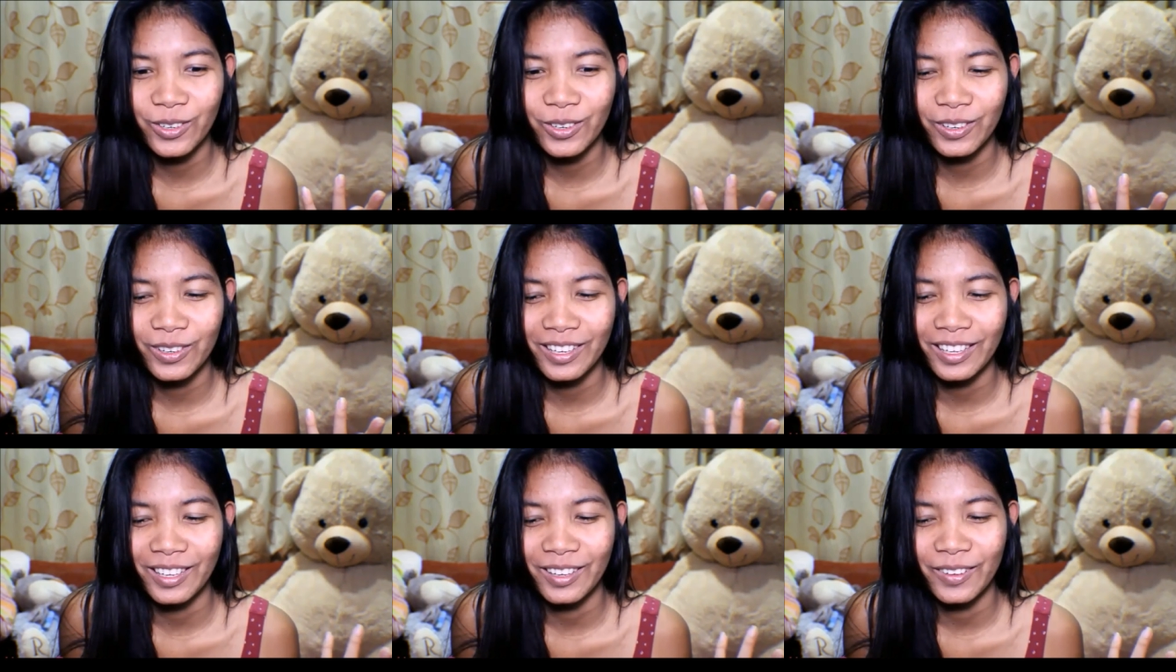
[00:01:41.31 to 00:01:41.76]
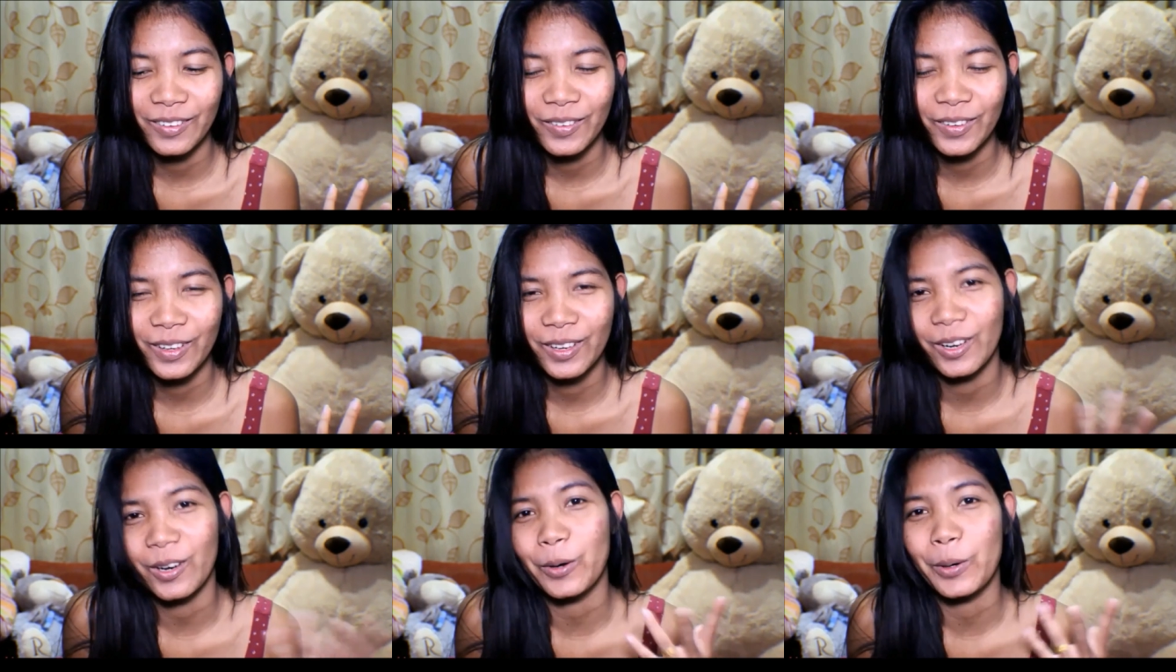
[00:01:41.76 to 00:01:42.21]
like
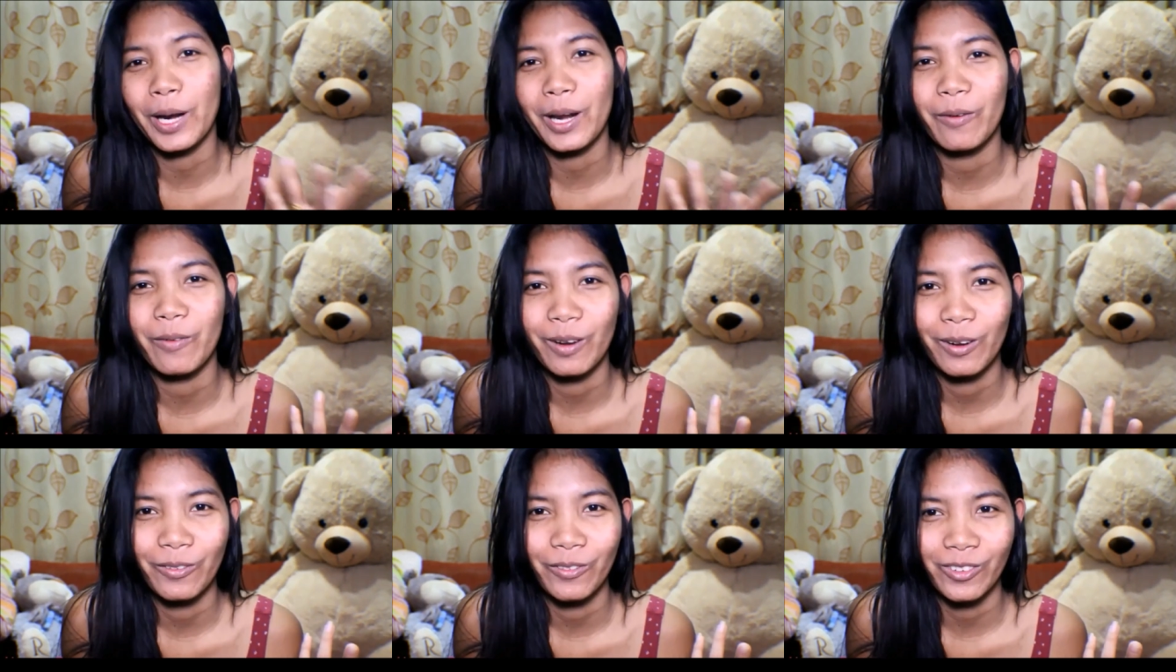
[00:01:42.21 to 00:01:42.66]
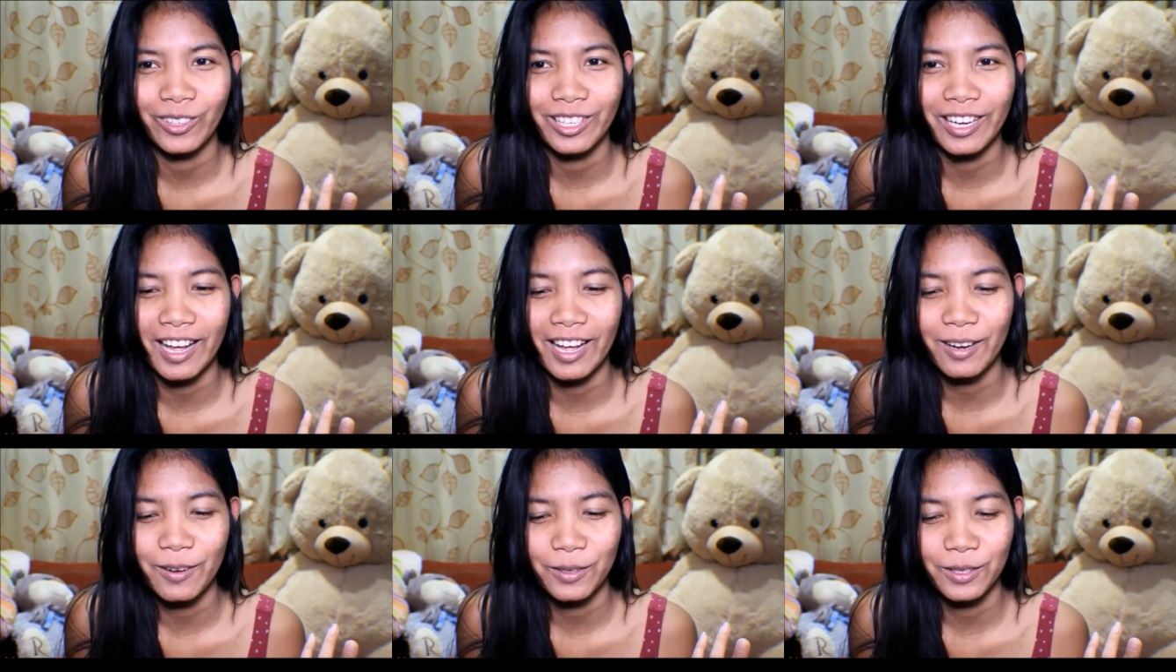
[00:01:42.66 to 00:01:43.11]
craving for
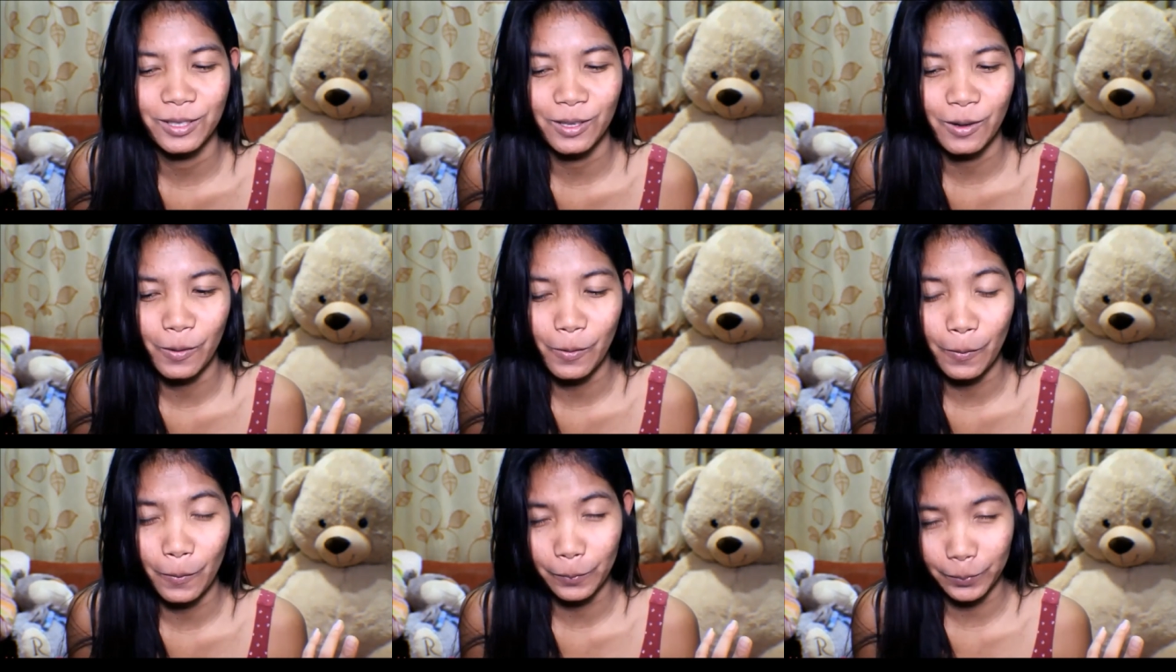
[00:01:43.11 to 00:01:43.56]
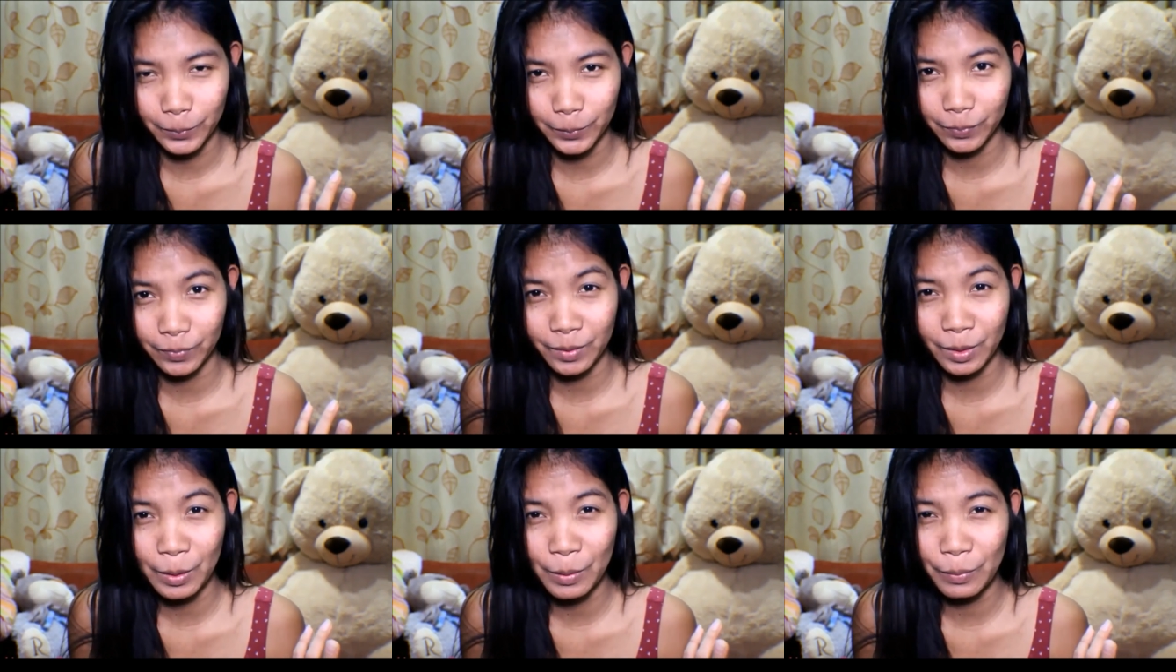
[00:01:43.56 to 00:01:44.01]
that. So
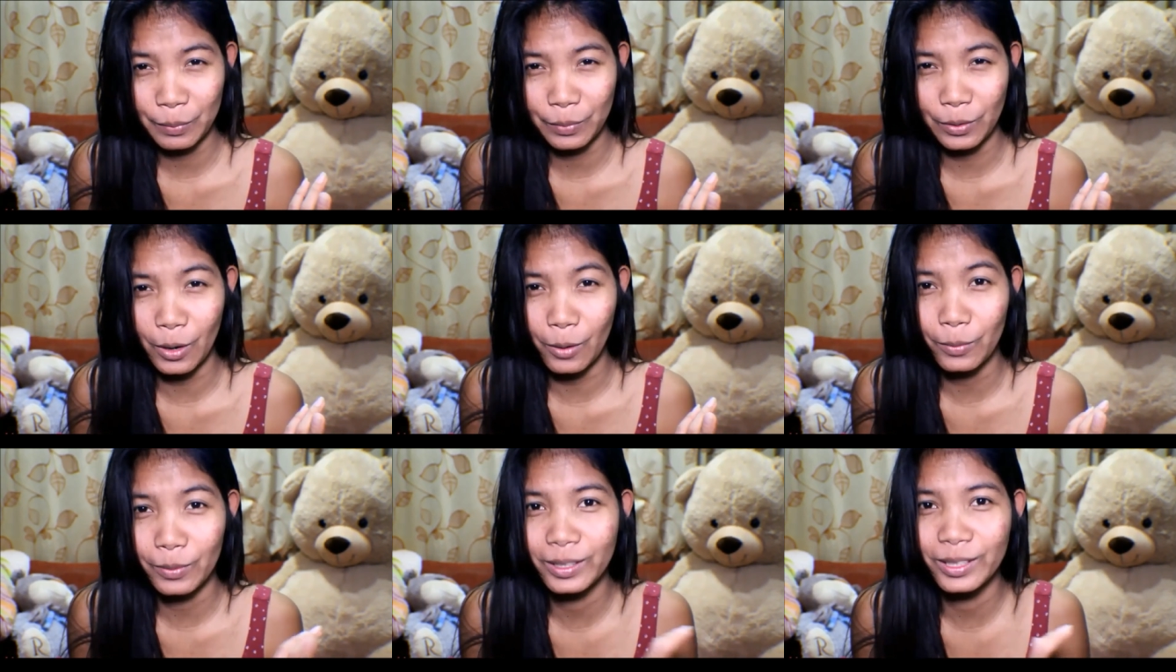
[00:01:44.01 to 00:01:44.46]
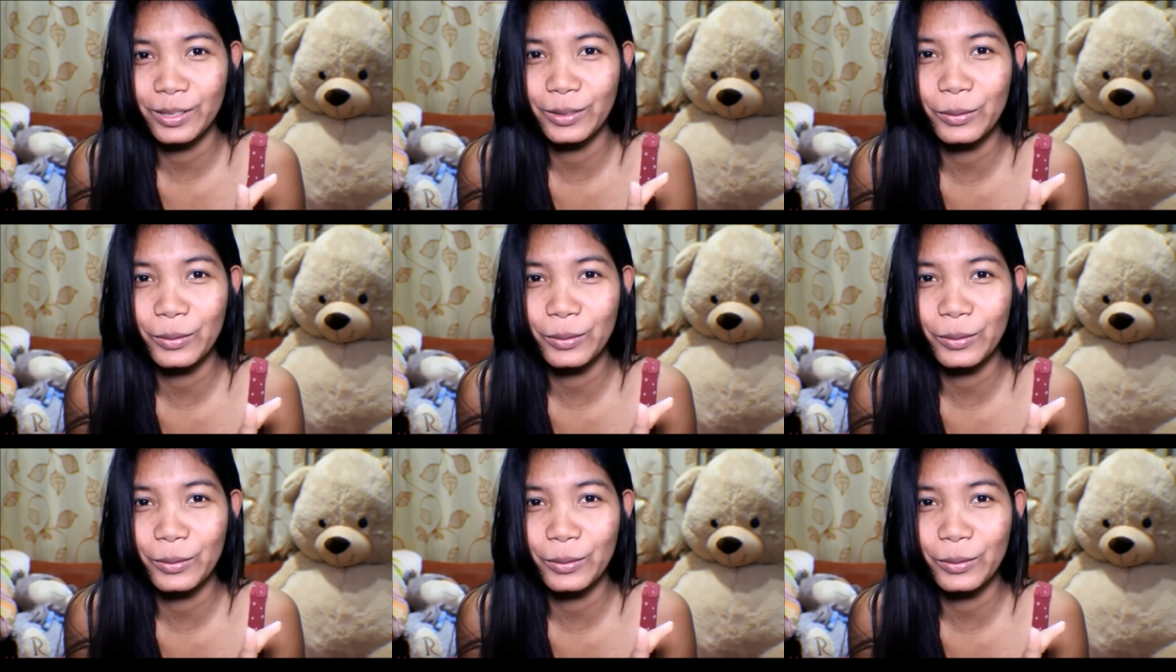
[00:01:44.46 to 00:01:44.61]
probably